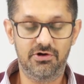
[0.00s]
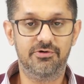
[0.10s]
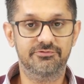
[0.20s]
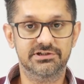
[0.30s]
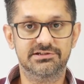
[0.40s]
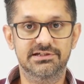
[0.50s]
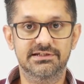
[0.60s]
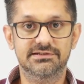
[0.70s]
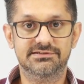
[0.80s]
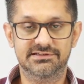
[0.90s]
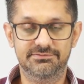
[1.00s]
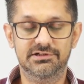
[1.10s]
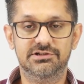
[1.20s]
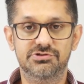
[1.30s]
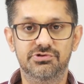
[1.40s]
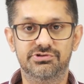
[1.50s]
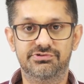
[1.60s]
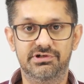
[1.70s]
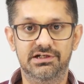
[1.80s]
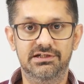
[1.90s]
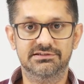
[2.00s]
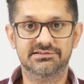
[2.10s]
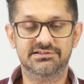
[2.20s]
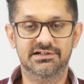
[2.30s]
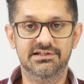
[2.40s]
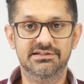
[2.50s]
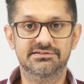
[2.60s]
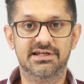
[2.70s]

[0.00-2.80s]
Obviously, similar to Australian studies,